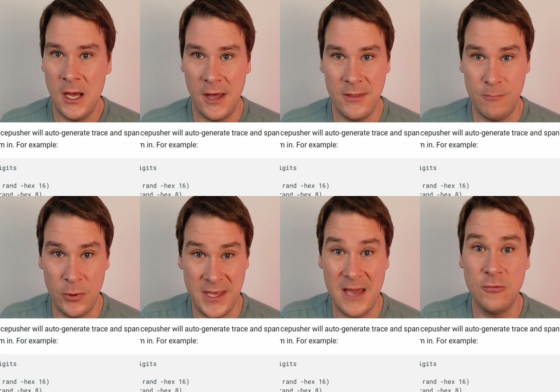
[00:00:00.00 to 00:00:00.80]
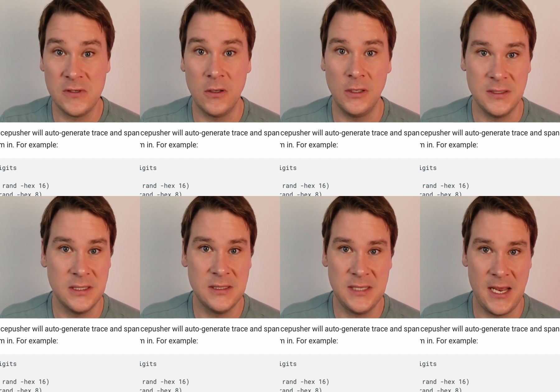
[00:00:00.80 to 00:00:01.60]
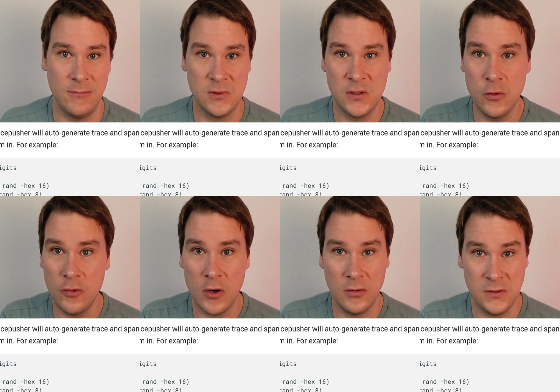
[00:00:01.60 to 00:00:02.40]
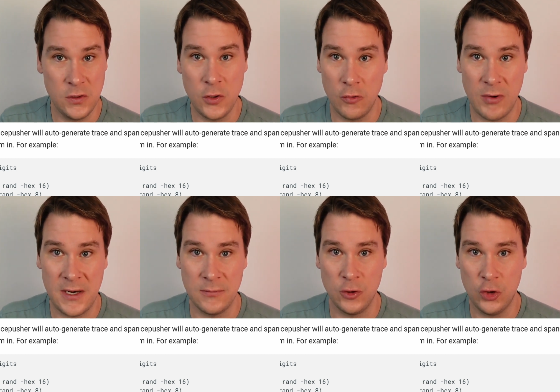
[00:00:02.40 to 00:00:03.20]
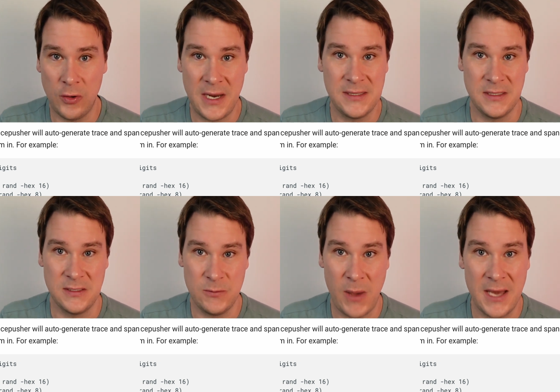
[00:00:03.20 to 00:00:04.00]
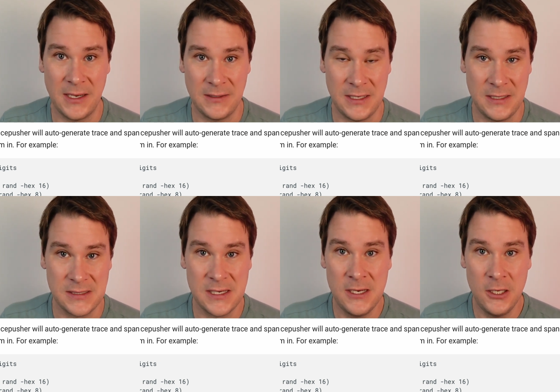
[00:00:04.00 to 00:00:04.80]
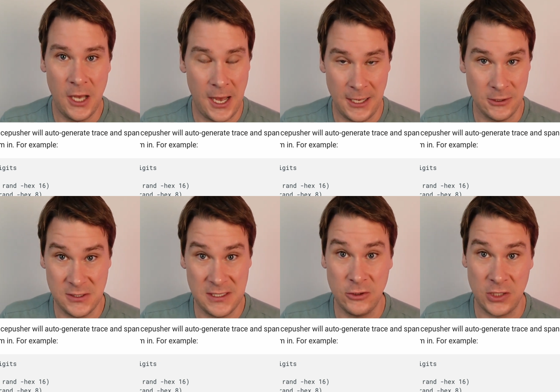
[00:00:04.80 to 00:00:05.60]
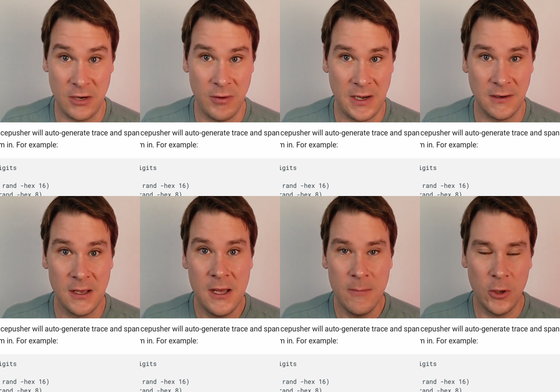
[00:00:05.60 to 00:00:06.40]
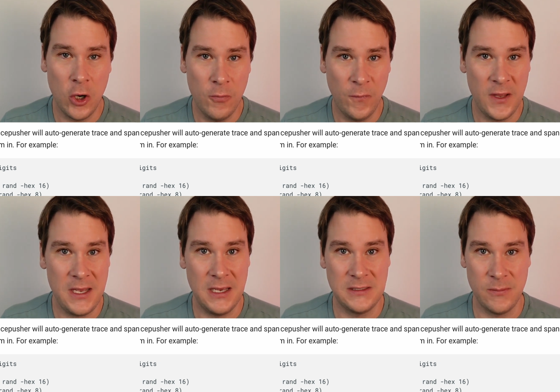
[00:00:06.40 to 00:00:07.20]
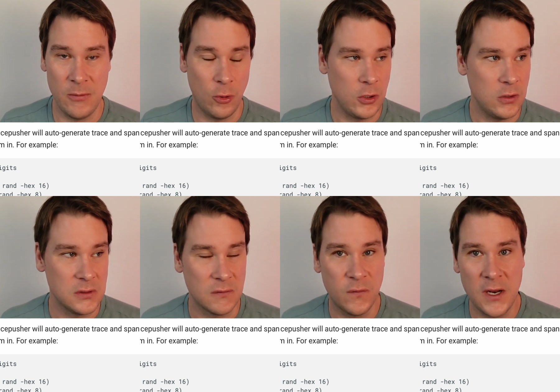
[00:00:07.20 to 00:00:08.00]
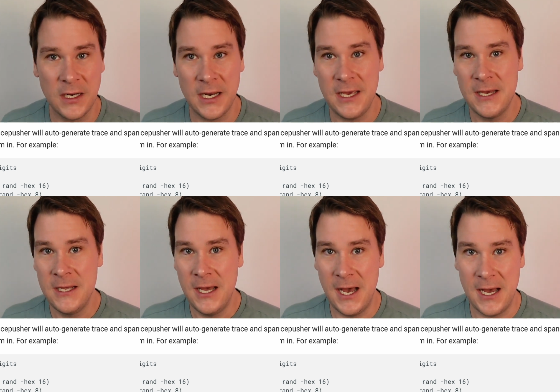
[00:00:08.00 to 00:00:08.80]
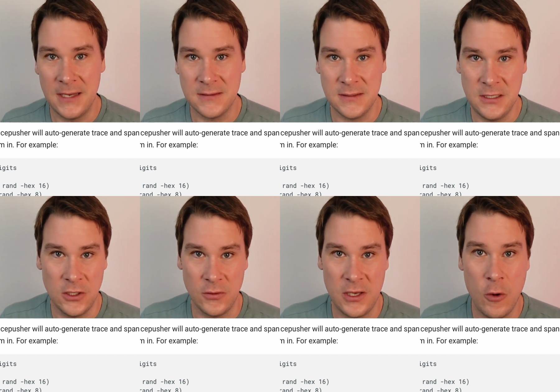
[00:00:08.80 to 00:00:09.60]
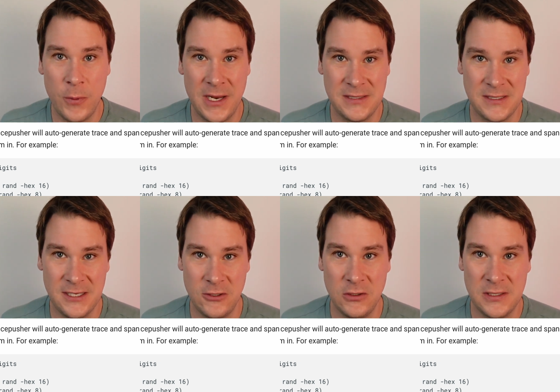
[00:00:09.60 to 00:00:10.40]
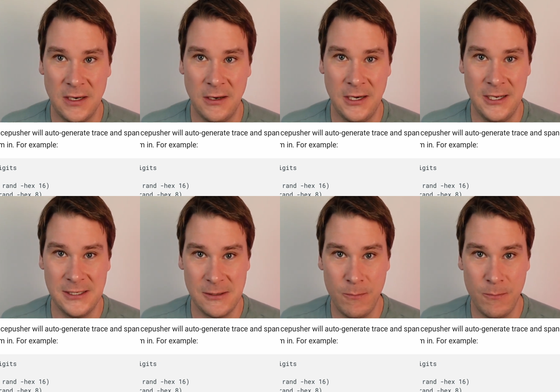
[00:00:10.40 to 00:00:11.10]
but the end result is the same. Pseudo random trace and span IDs are still generated, but hopefully it's a bit more user-friendly, and the openssl utility is